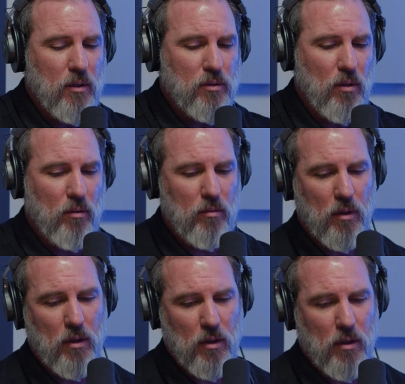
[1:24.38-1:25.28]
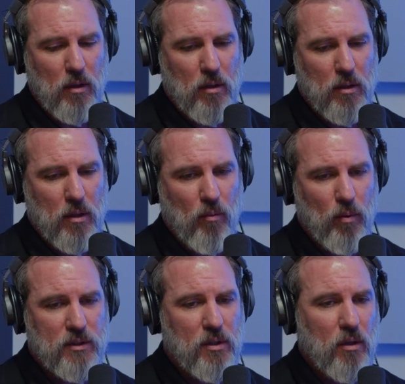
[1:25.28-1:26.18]
So,
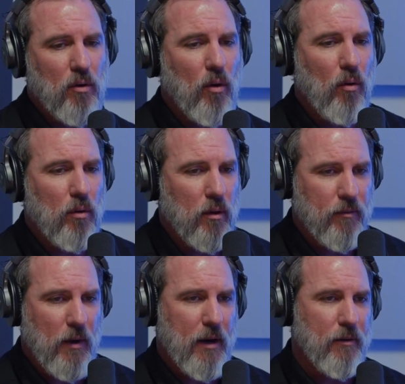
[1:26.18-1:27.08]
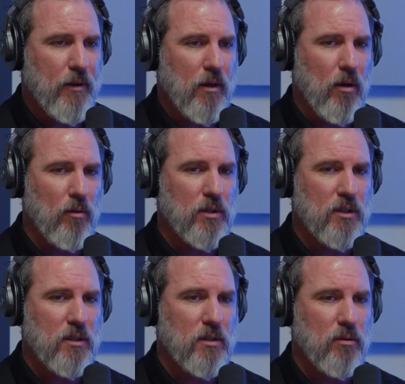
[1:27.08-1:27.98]
what's the goal of hiring the coach?
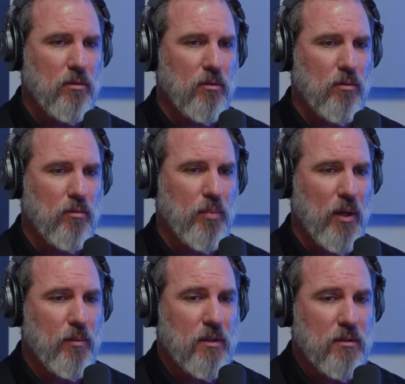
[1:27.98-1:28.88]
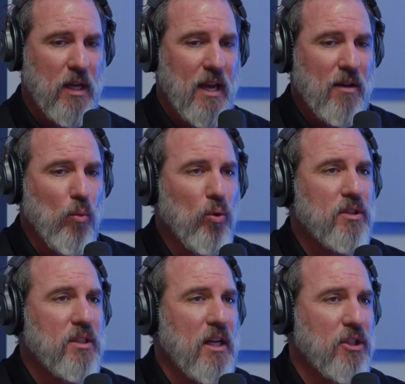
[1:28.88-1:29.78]
Is it to be able to take more
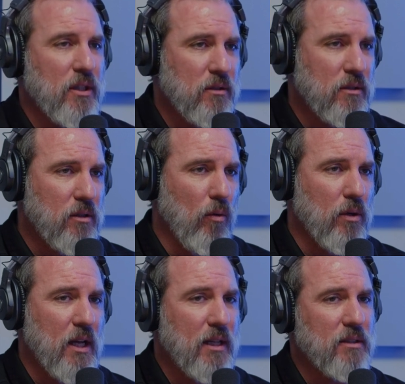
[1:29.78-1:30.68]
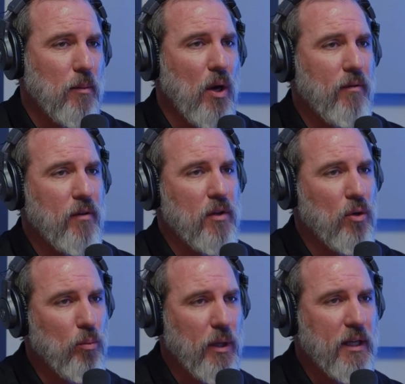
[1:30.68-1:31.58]
sessions or take some off of
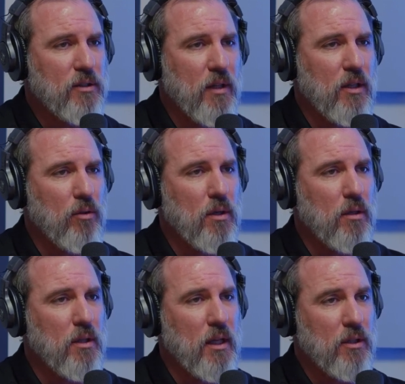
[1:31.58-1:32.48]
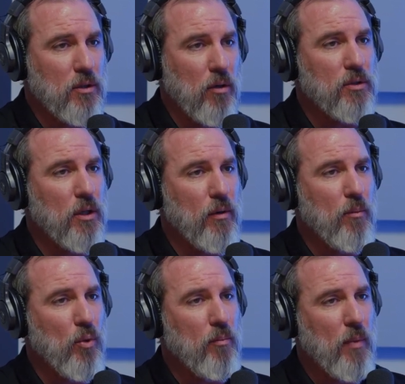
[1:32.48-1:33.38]
your plate so that you can then go
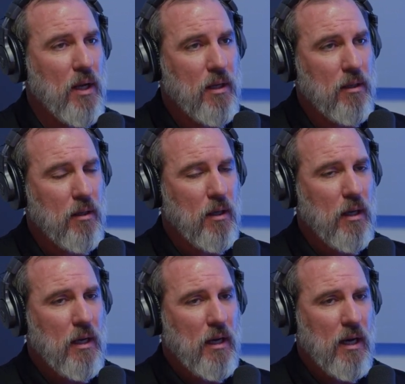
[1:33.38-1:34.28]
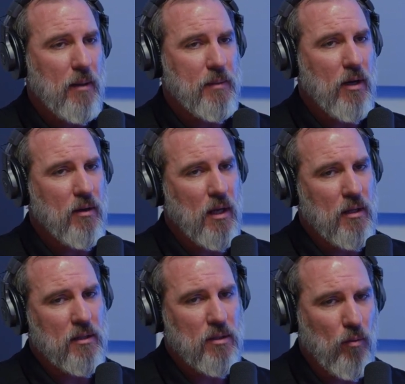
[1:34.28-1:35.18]
generate more money? Now,
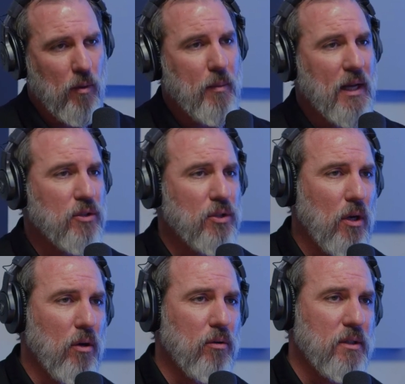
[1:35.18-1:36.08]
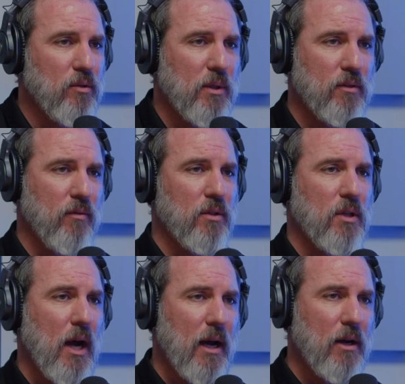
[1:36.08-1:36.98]
again, this is a one-man show. This will be his first
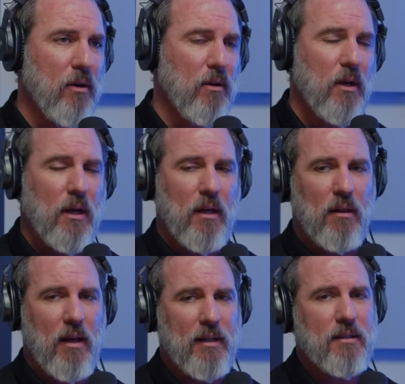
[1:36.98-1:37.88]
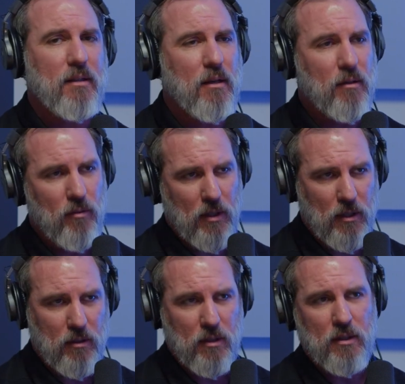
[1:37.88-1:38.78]
hire. A lot to go
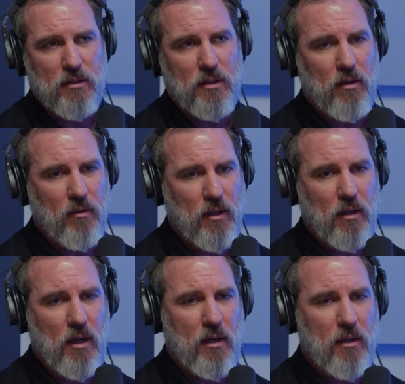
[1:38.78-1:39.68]
into considering.